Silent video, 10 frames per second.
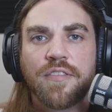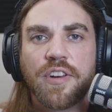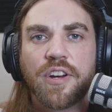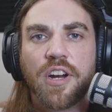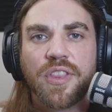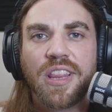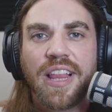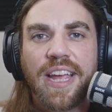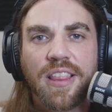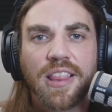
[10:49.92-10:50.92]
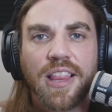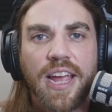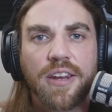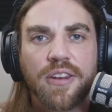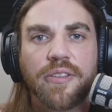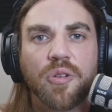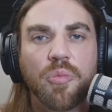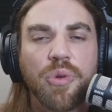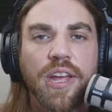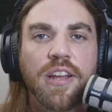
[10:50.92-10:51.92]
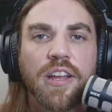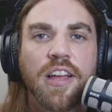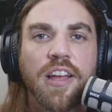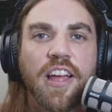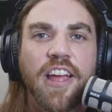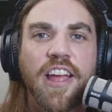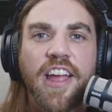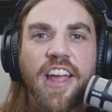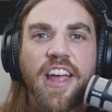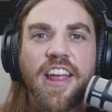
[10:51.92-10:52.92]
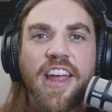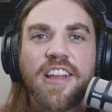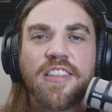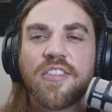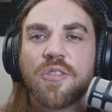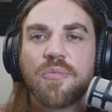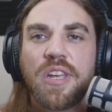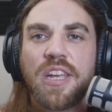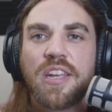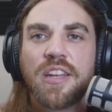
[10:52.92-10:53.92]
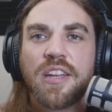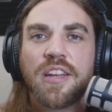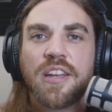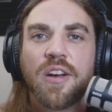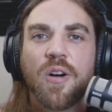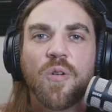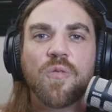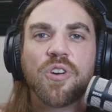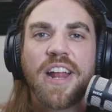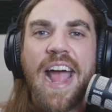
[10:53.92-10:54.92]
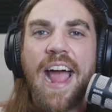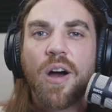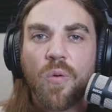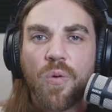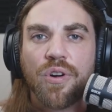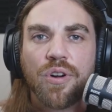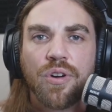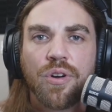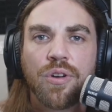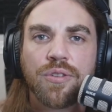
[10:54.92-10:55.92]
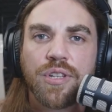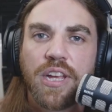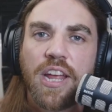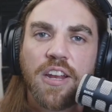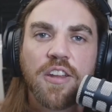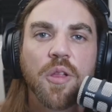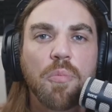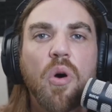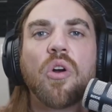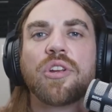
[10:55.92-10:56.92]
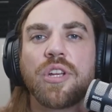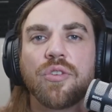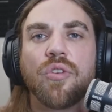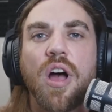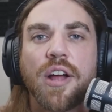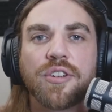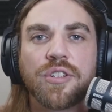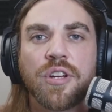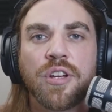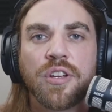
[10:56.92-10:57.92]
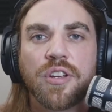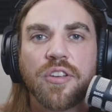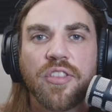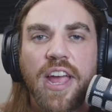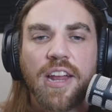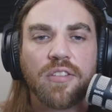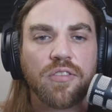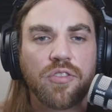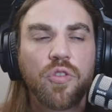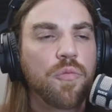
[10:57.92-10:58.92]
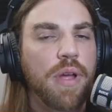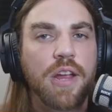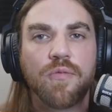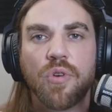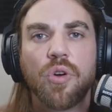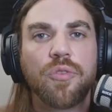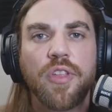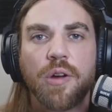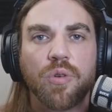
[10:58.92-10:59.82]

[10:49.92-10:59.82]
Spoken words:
the lay of the land a little bit. And it took me over an hour to get into the parking garage because they had two main roads that